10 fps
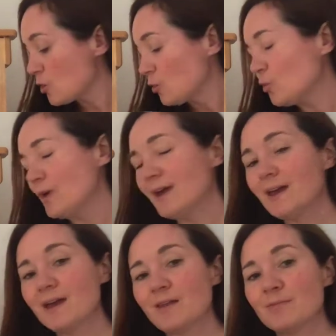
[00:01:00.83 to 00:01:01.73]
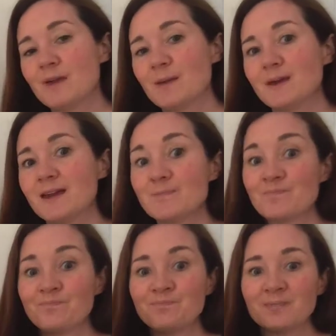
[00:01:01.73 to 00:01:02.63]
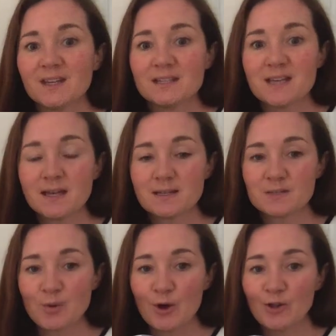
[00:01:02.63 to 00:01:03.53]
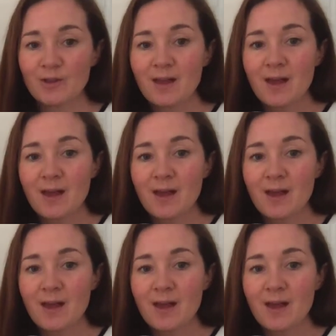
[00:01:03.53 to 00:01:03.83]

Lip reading: with maybe a tennis ball,